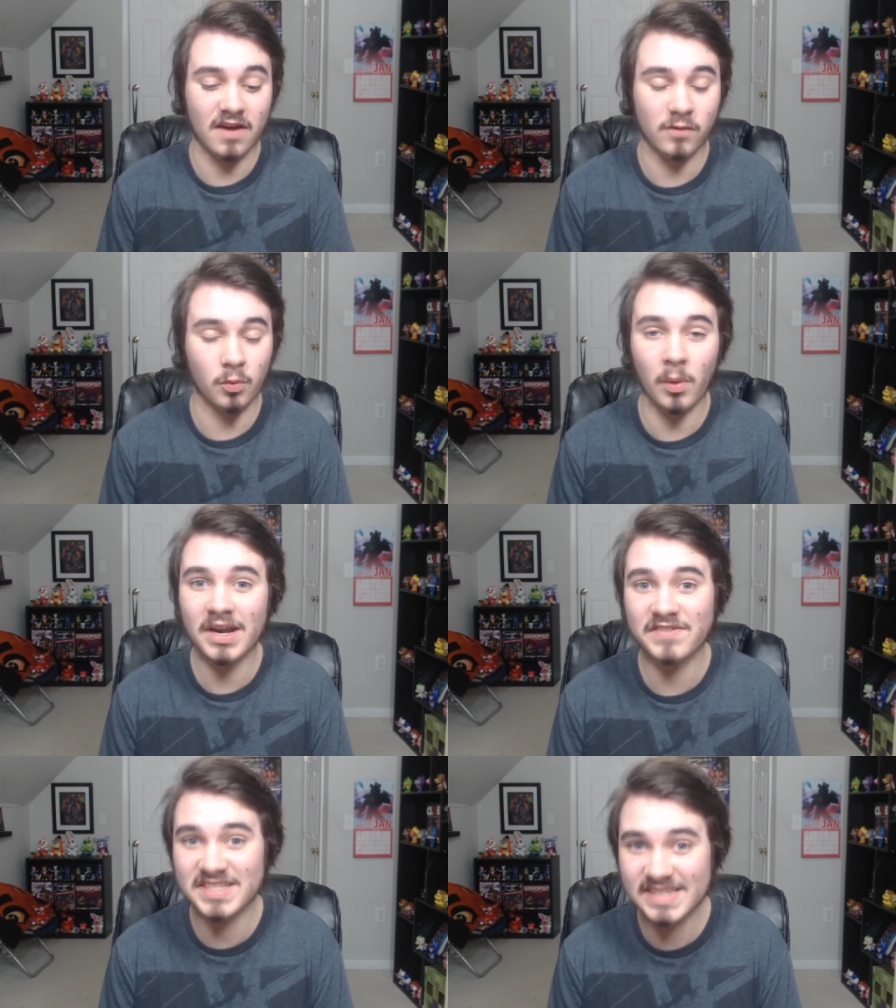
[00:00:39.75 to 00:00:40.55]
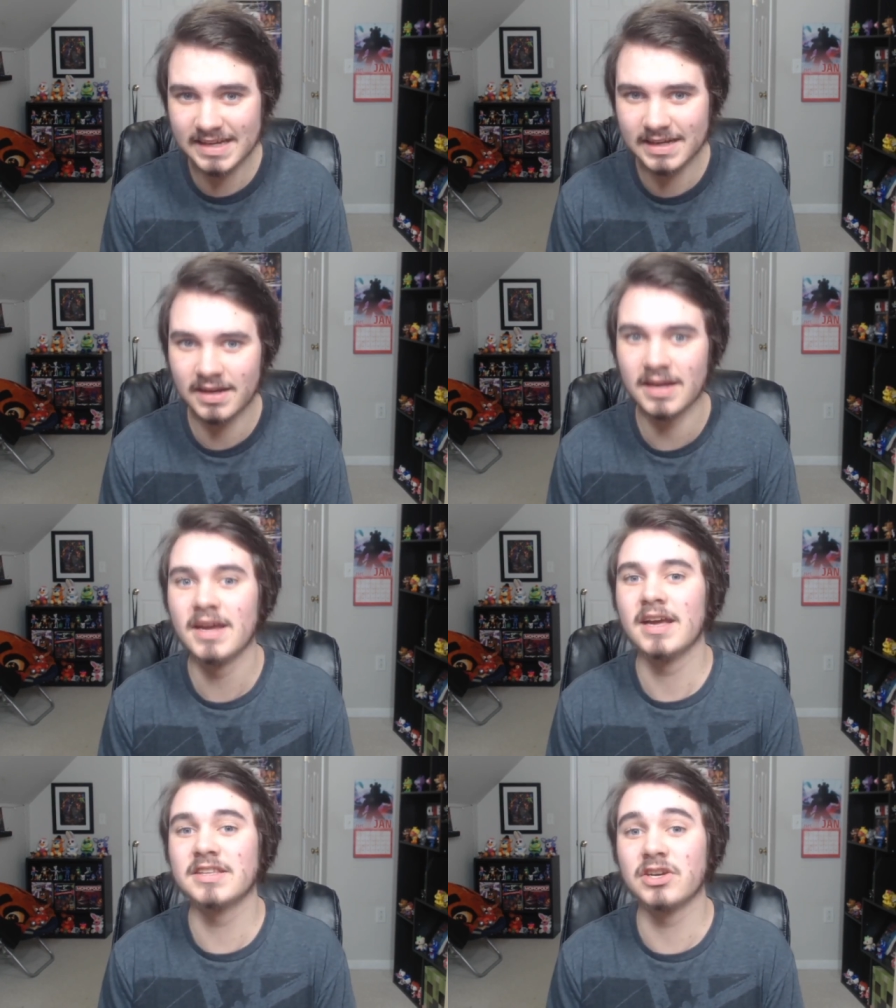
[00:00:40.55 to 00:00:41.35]
from what I've seen,
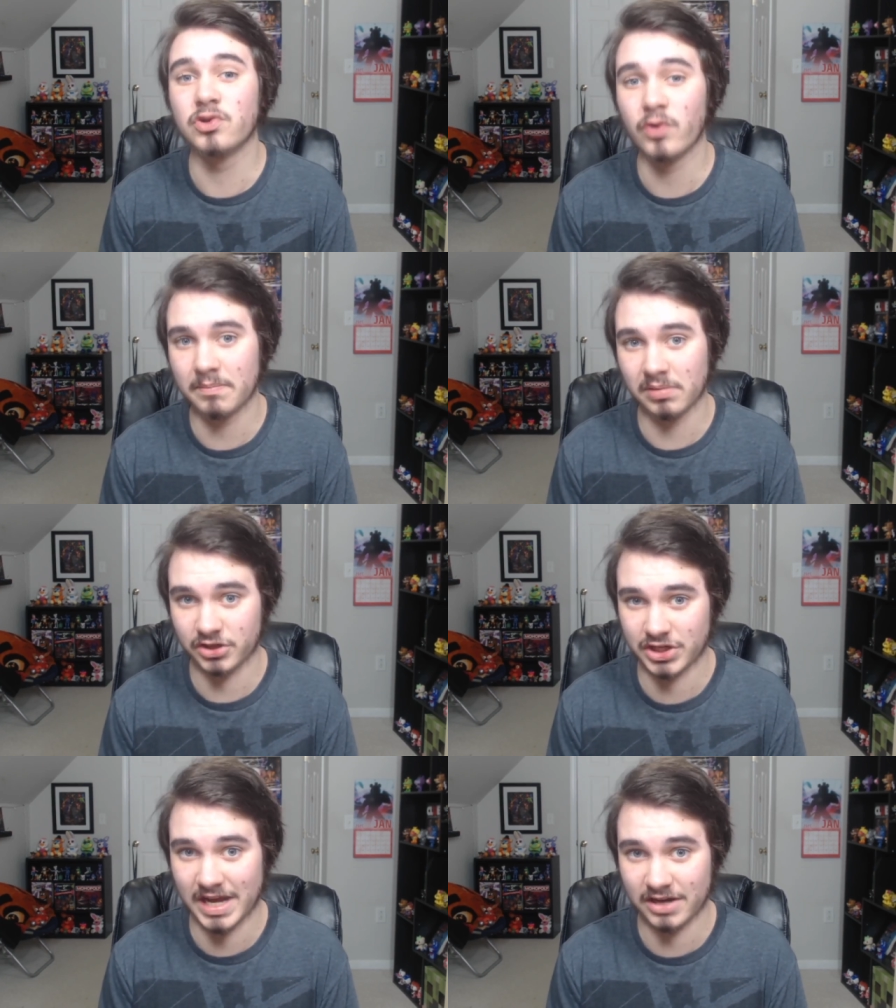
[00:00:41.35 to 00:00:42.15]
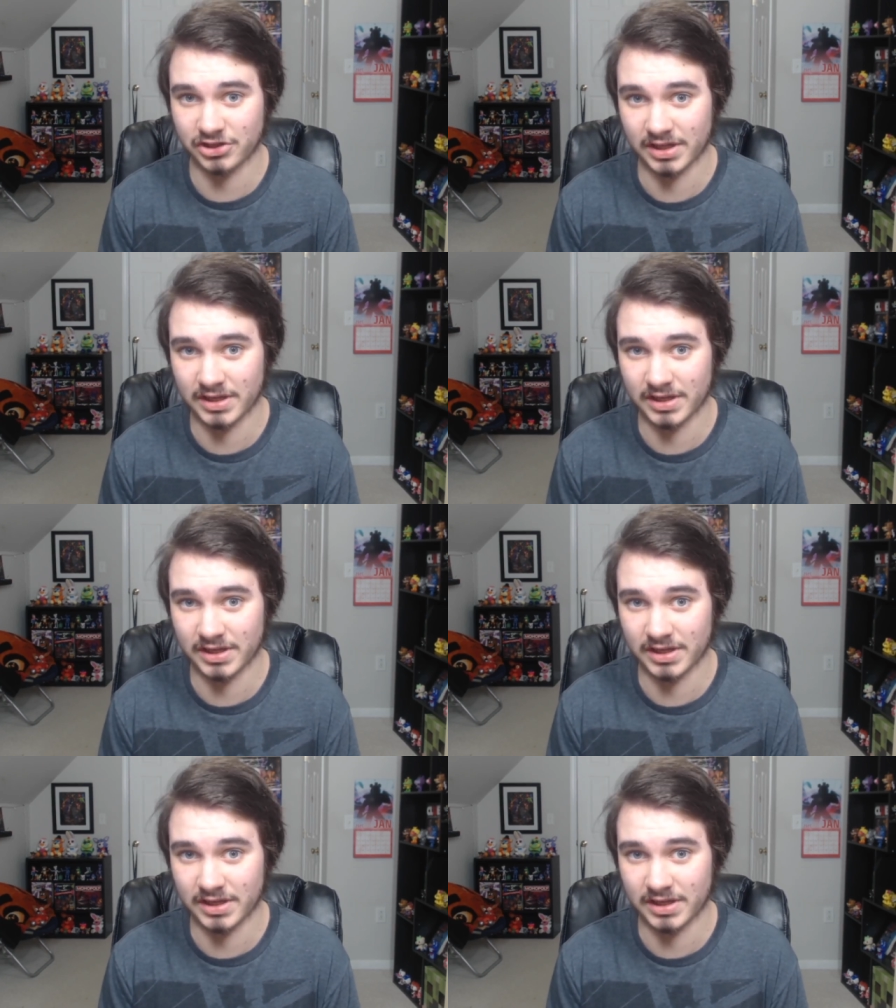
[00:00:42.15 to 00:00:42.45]
it's a great plush, actually.